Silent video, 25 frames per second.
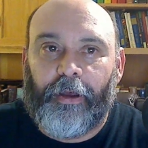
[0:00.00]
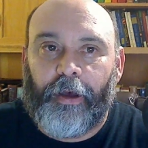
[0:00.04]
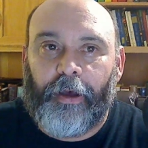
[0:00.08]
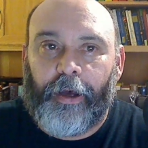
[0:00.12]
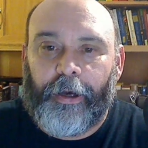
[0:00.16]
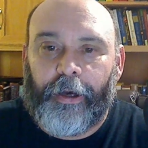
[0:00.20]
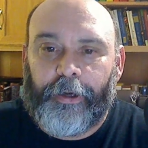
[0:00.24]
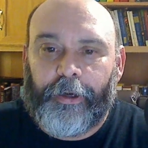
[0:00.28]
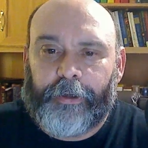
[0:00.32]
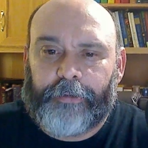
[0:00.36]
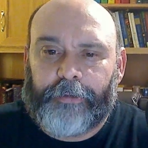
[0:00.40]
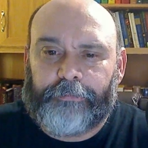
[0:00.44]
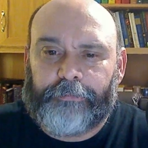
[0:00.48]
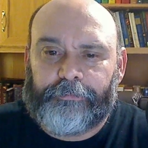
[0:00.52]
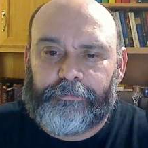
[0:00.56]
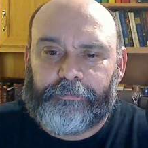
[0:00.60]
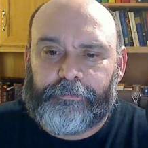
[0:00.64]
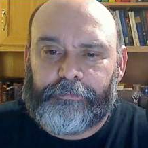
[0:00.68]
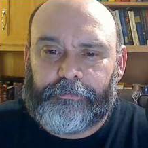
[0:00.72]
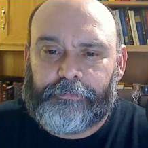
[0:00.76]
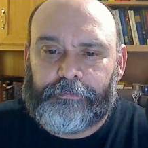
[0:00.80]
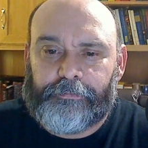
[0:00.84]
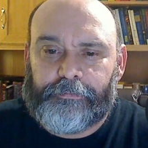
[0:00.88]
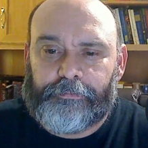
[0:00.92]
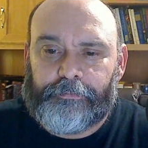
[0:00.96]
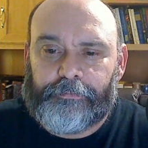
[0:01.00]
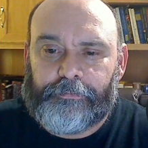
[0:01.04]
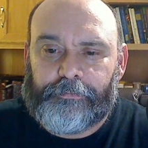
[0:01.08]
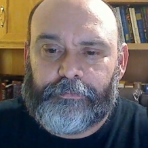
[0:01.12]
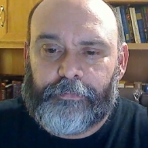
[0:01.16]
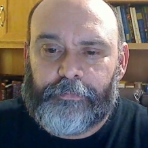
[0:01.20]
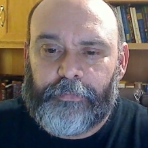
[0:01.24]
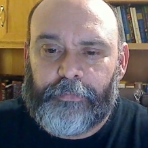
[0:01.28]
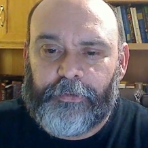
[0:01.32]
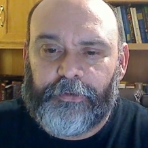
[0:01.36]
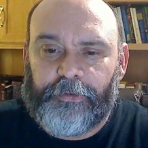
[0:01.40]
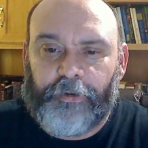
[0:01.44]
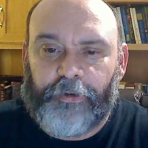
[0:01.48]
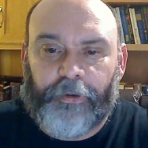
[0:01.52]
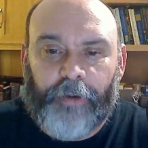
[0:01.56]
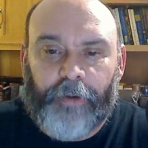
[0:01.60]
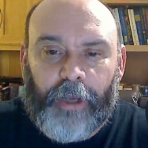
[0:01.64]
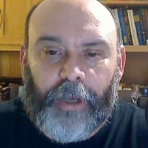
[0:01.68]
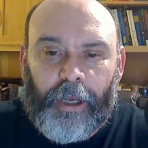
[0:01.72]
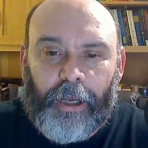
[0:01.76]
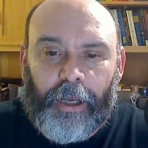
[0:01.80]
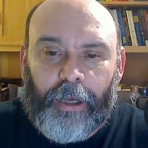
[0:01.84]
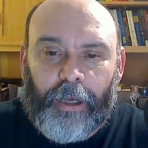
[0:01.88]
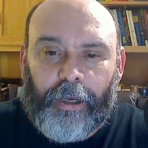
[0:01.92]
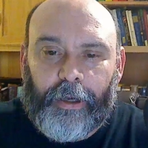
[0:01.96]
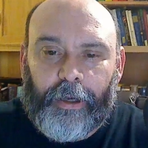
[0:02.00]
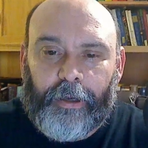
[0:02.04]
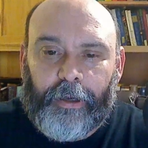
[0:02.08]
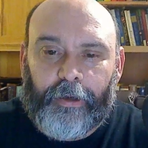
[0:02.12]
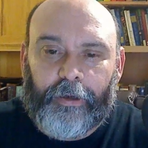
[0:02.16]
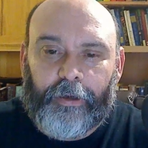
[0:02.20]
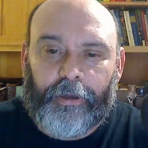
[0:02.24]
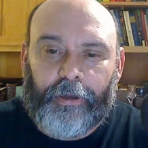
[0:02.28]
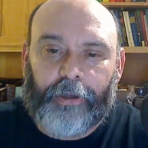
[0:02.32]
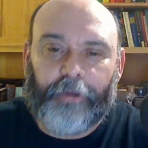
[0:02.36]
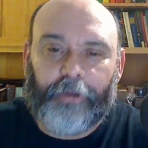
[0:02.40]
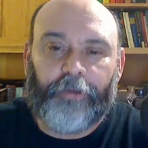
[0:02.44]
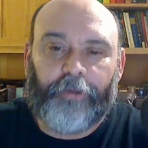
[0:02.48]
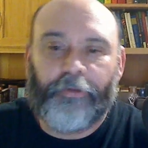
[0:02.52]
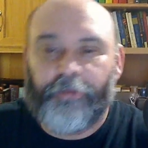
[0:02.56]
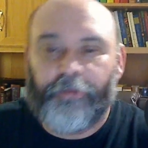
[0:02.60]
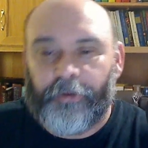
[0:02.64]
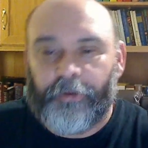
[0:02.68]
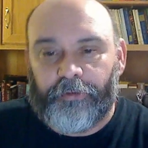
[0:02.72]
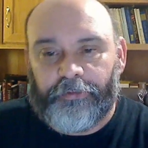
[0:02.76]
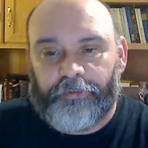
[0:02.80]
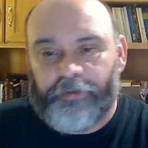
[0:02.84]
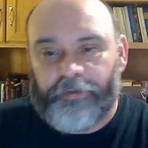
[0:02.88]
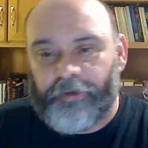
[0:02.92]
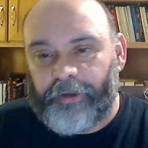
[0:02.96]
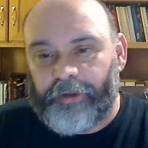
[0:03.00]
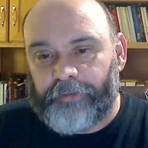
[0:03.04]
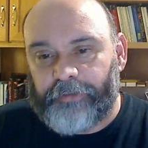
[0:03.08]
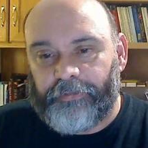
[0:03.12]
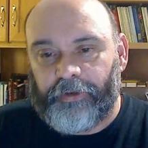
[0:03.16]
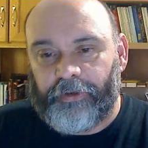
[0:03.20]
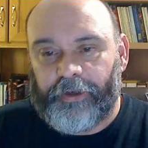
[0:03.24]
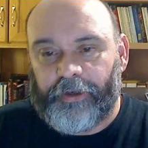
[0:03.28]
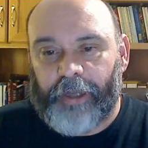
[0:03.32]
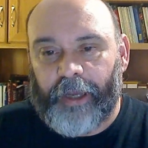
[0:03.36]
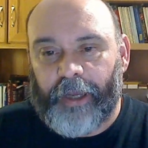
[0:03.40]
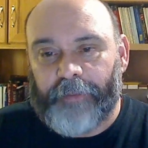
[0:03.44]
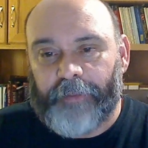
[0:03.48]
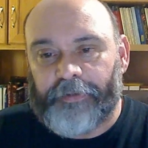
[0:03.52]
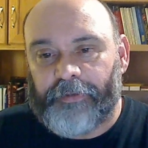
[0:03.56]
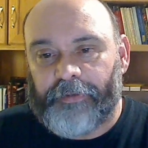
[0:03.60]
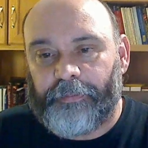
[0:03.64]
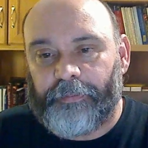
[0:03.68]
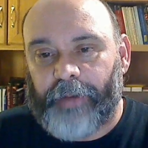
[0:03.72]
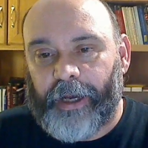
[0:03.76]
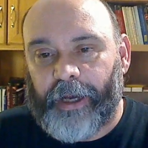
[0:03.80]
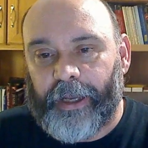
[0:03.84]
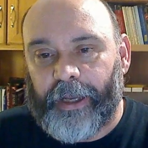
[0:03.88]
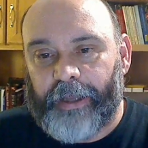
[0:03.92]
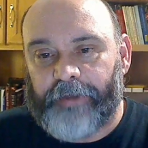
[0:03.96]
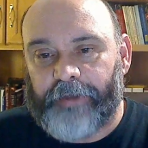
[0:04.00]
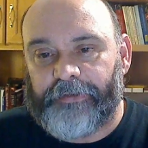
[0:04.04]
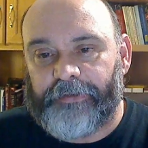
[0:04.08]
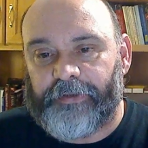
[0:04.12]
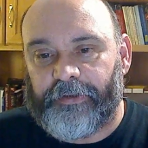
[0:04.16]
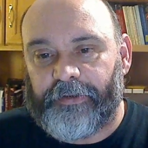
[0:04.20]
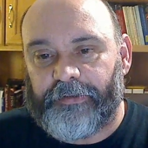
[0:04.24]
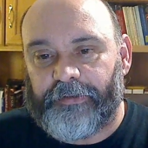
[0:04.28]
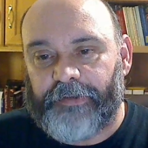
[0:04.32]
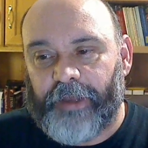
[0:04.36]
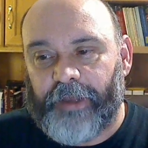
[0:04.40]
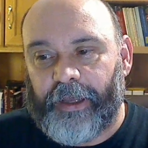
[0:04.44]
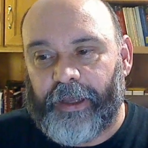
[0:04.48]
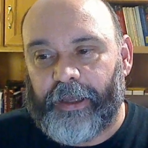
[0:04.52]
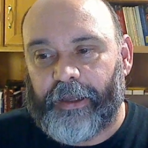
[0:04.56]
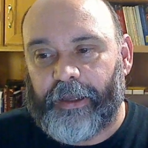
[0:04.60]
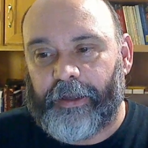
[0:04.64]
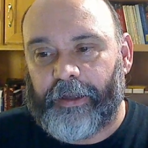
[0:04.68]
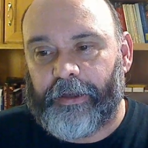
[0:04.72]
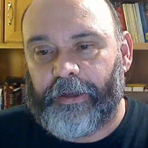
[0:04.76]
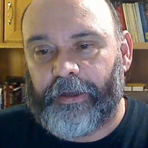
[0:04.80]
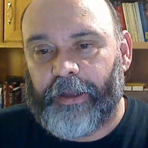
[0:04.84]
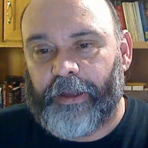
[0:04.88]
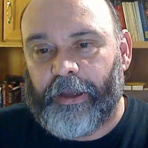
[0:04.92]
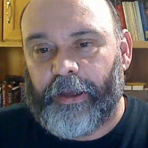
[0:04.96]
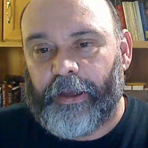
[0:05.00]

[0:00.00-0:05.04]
So those are different types of biases, and